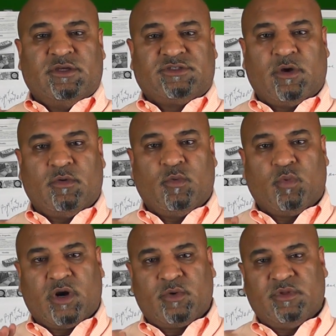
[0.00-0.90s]
So
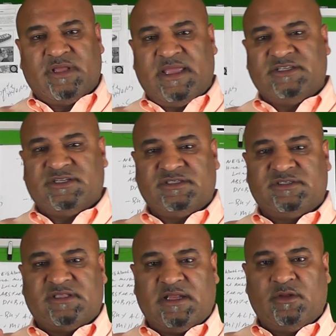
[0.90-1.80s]
work with
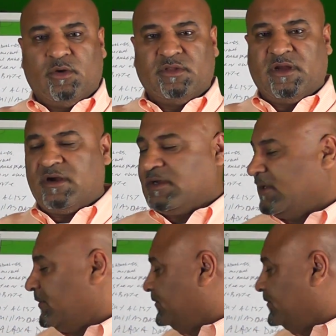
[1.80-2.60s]
agents that know the area.